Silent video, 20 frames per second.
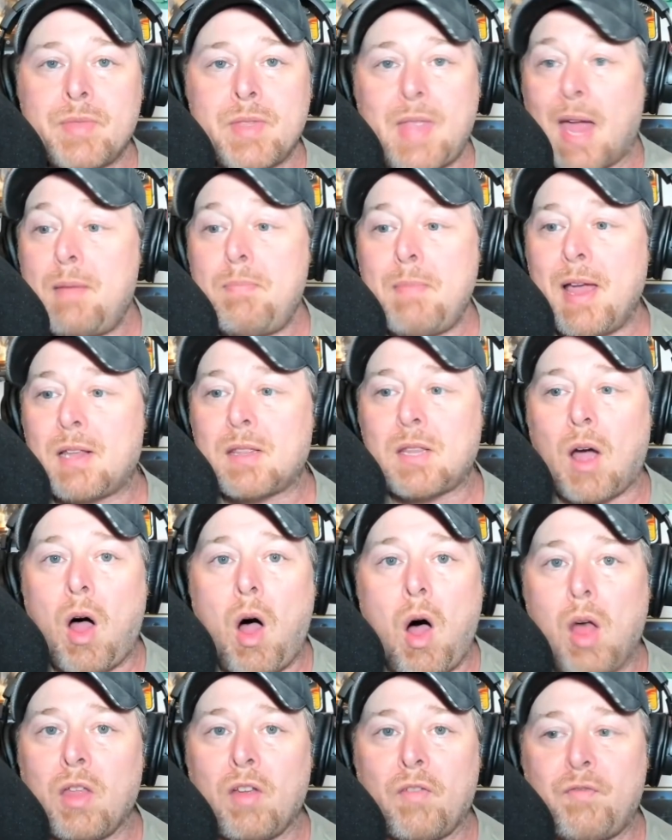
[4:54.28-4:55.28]
they make the
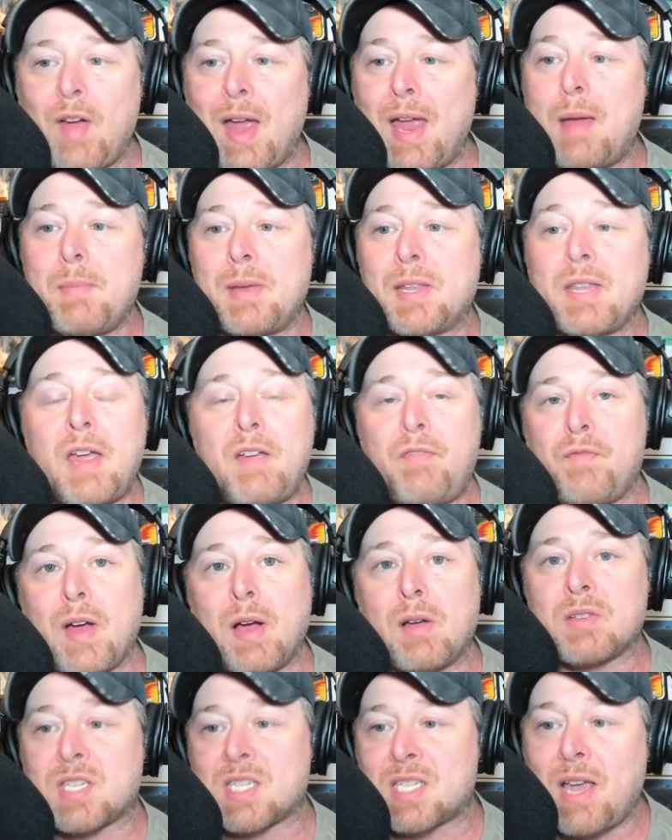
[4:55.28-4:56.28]
Hall of Fame, and they
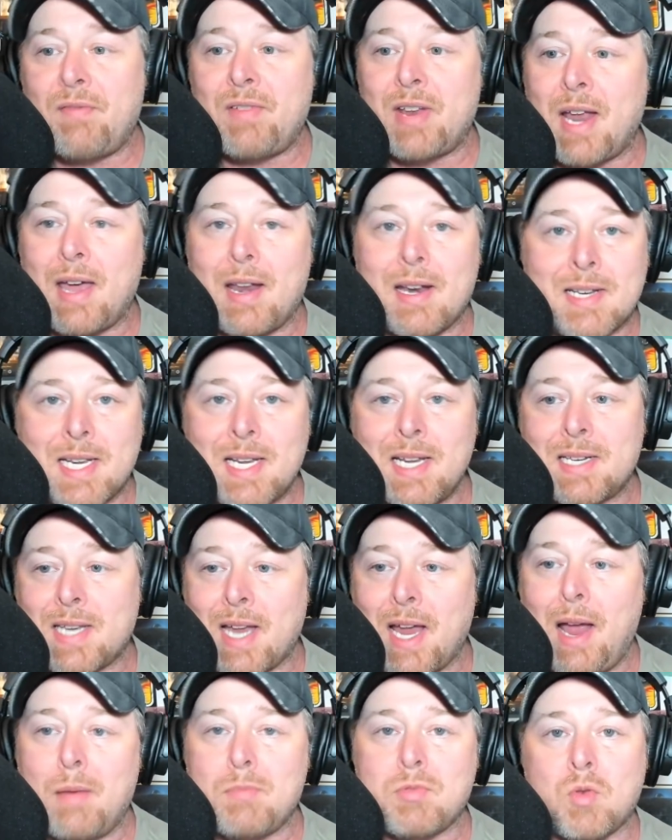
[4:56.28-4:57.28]
fail 7 out of 10
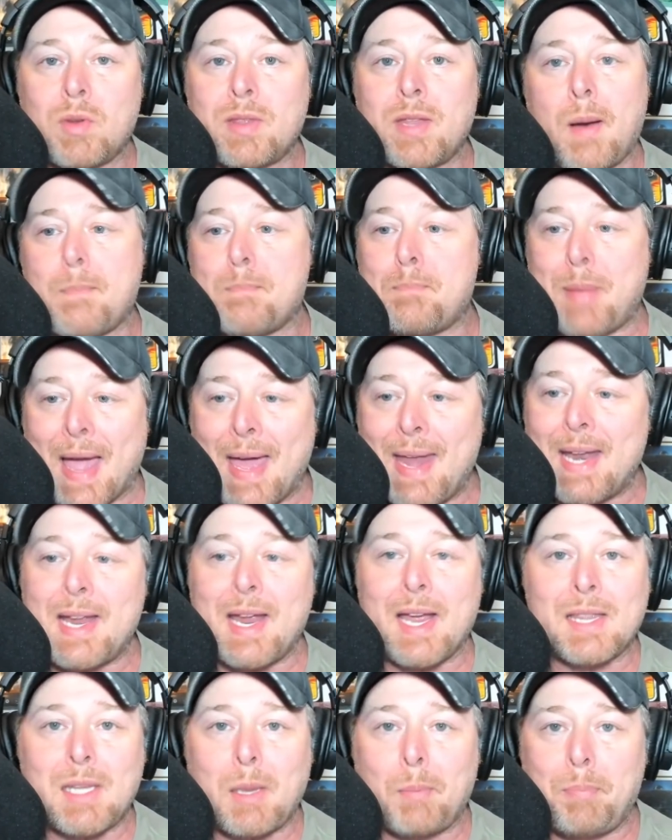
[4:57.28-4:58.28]
times when they're
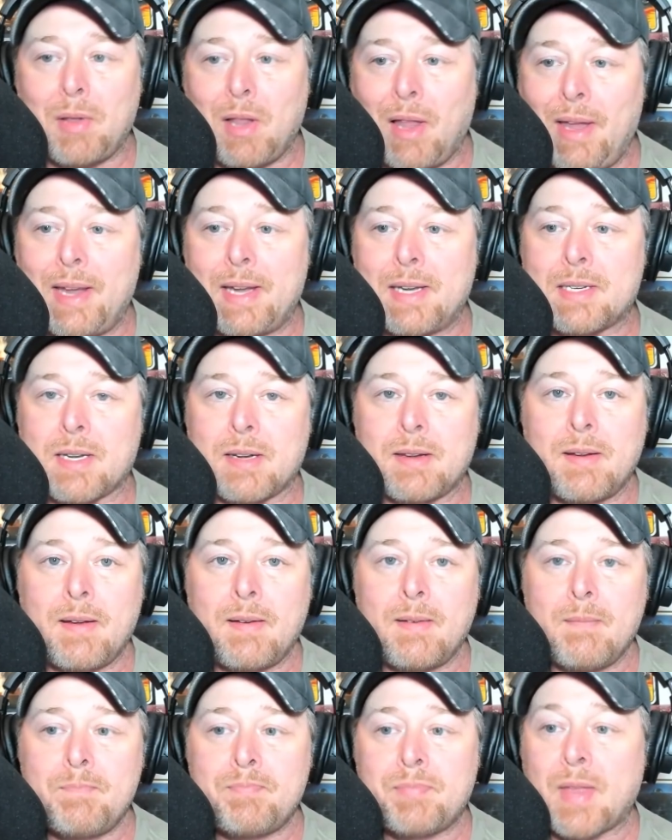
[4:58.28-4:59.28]
batting at the plate.
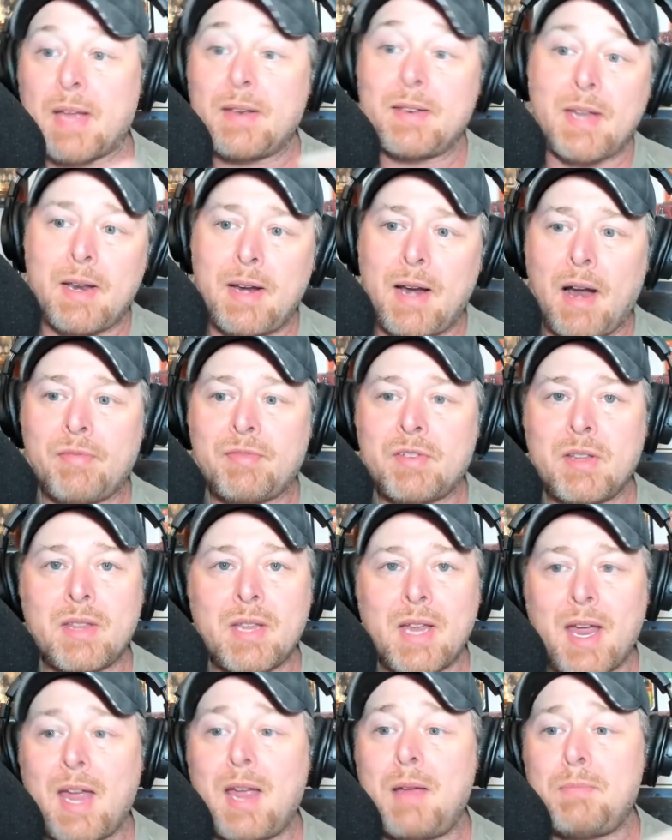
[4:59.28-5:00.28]
And then after the
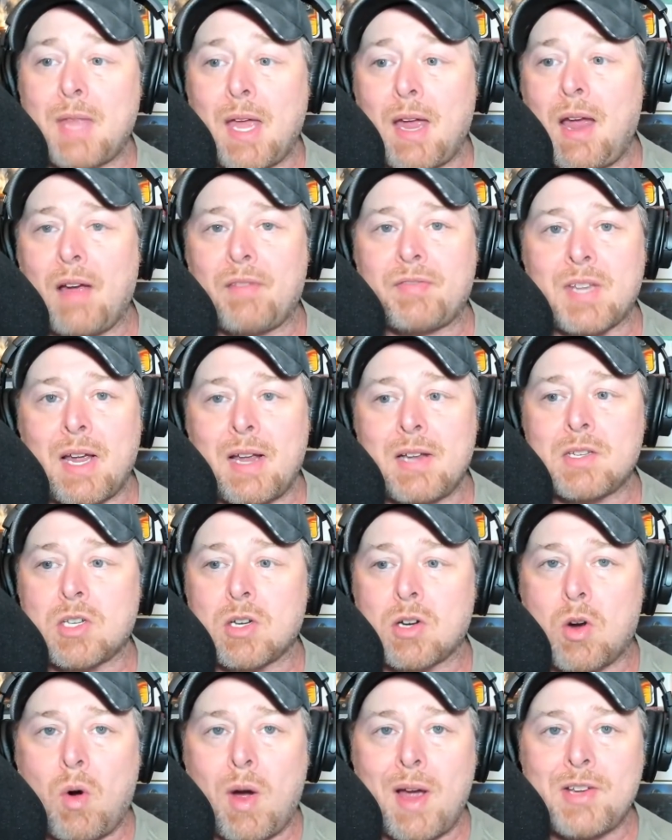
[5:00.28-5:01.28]
game, they have to
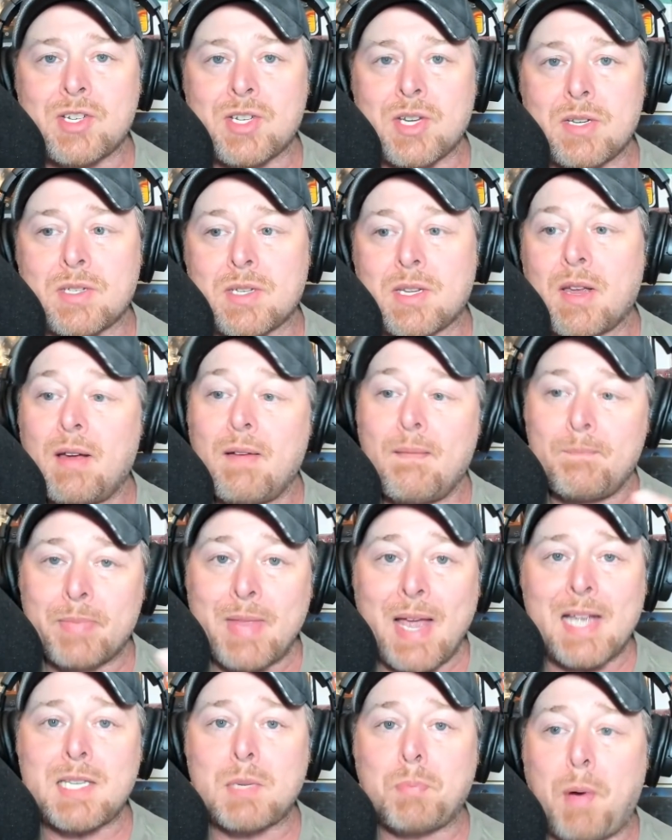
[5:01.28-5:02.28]
answer questions.
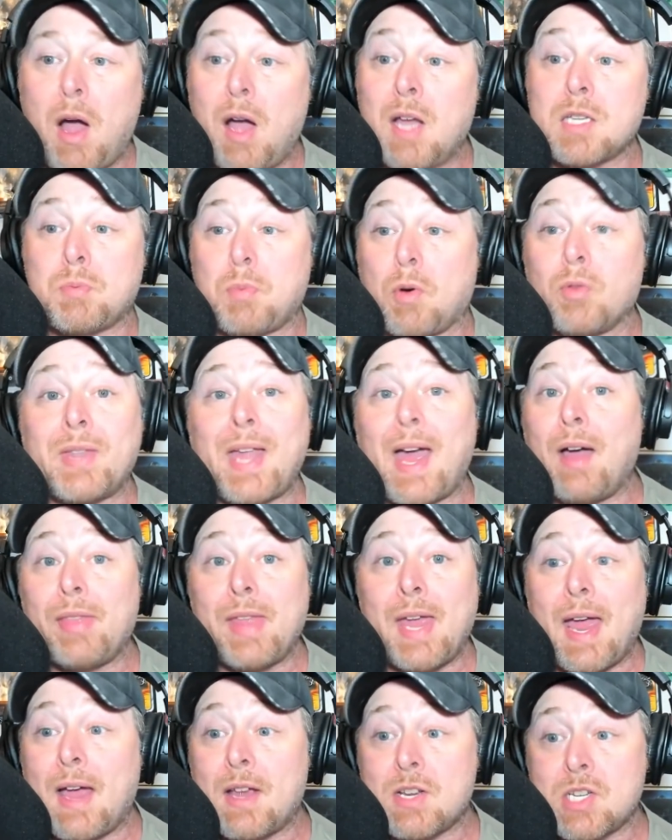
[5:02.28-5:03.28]
That's possible. Now they